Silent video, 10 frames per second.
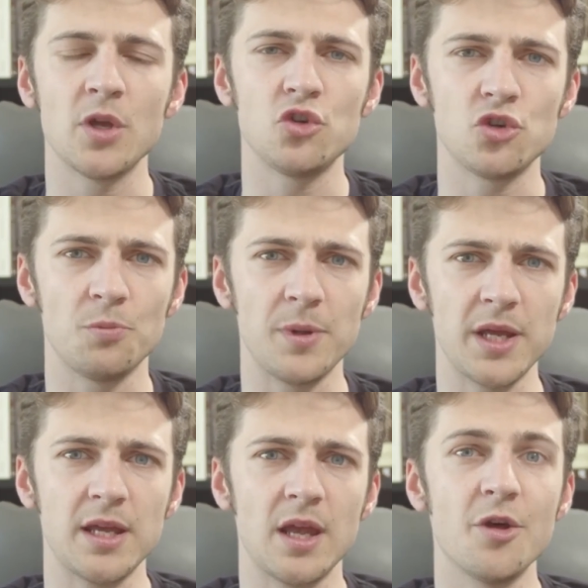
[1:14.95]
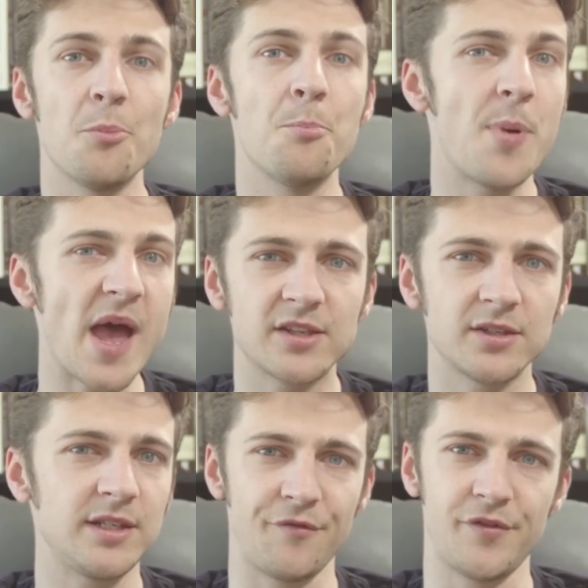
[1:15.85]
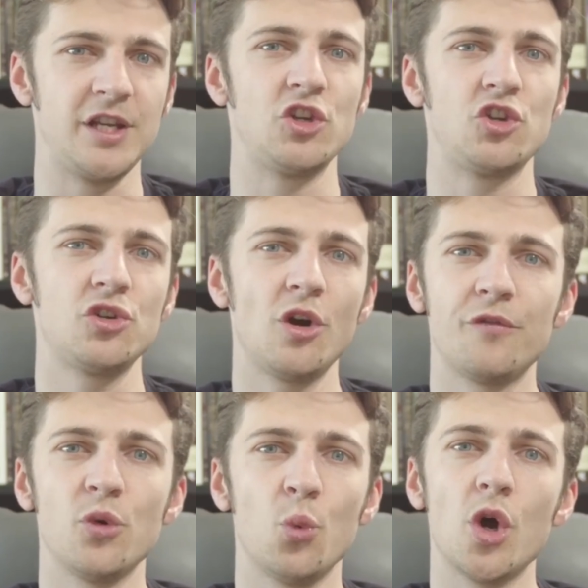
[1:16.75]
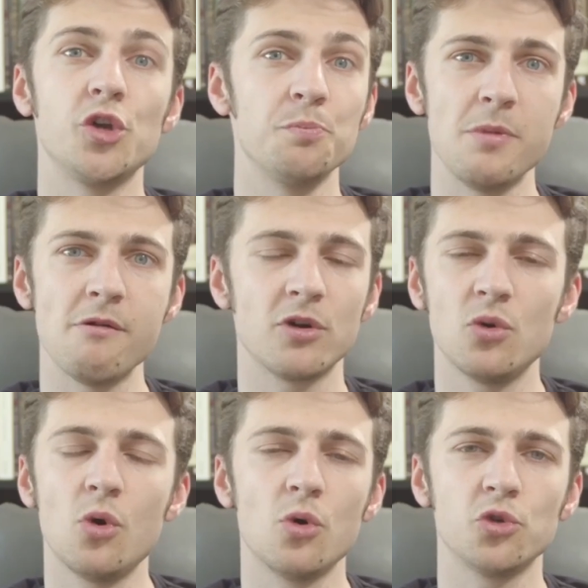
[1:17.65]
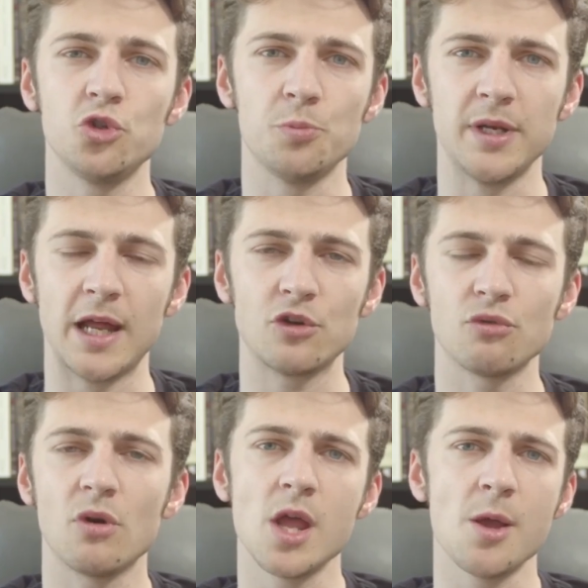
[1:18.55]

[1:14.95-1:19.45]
should be the best definition of the word miracle or supernatural,